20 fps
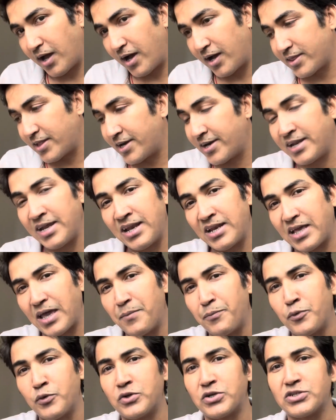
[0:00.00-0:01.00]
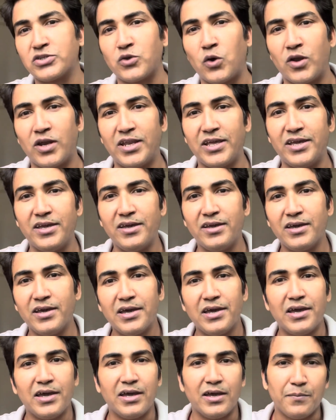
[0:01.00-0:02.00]
other Dell computers only.
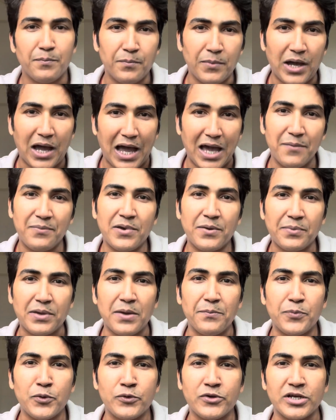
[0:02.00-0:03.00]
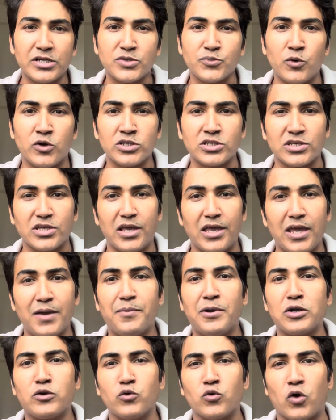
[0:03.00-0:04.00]
IBM computers was
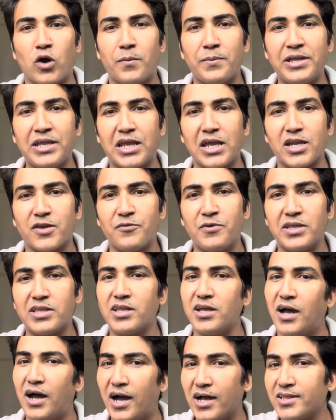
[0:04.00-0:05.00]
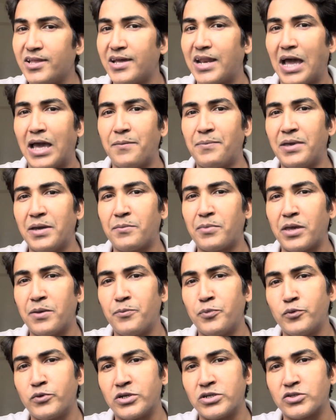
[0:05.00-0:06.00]
able to communicate with other IBM
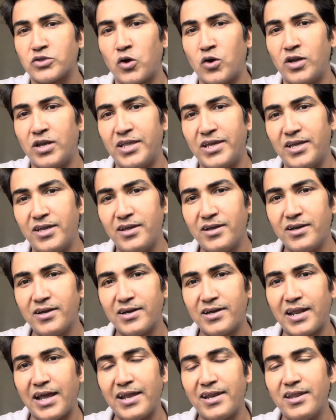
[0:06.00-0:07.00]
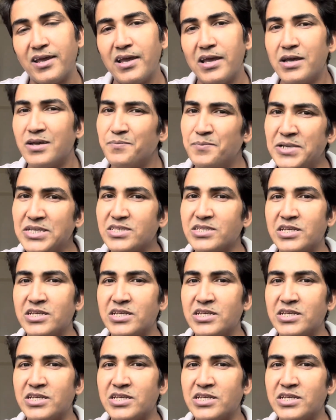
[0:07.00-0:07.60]
computers only, right? Means